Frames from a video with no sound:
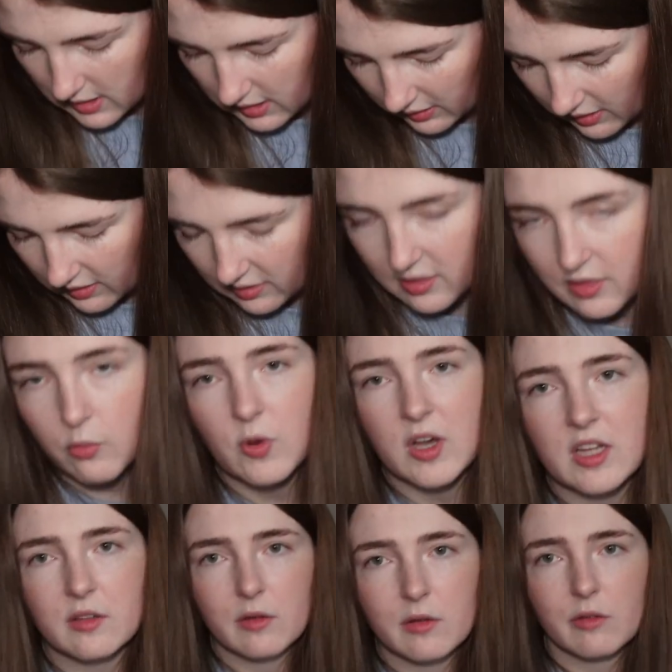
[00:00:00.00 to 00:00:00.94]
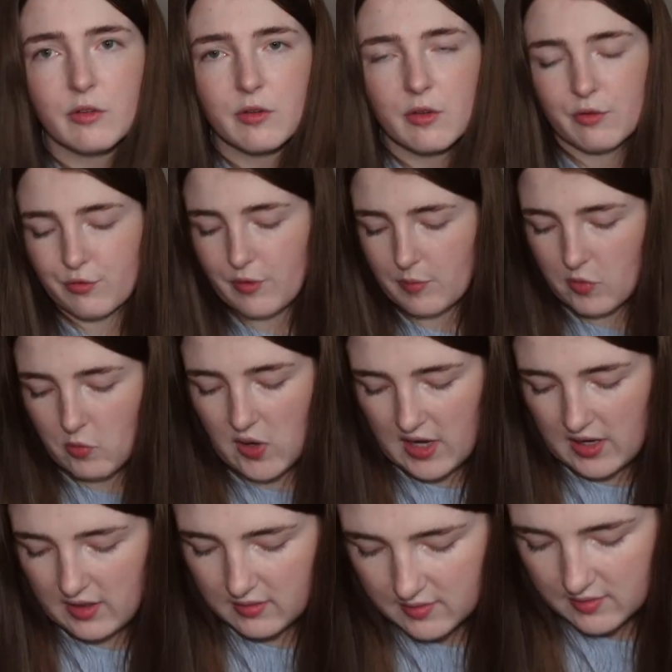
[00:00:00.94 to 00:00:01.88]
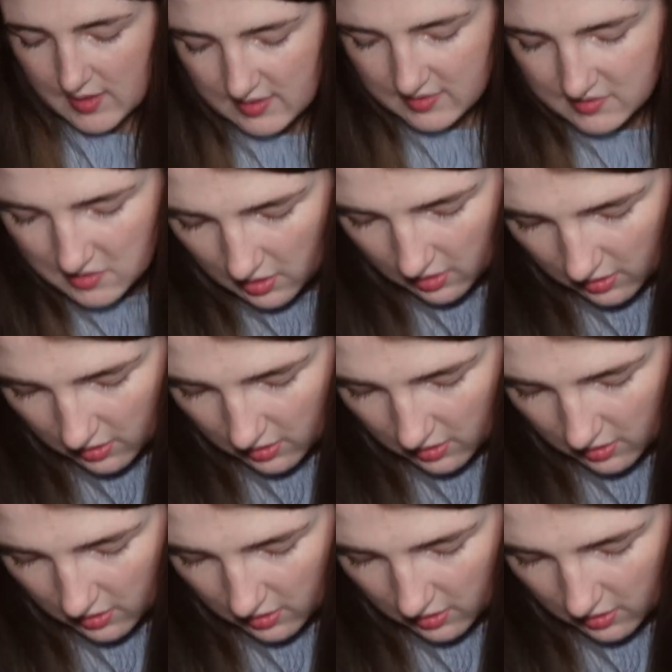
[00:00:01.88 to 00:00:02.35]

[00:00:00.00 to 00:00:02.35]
And then the ones from the works, let's start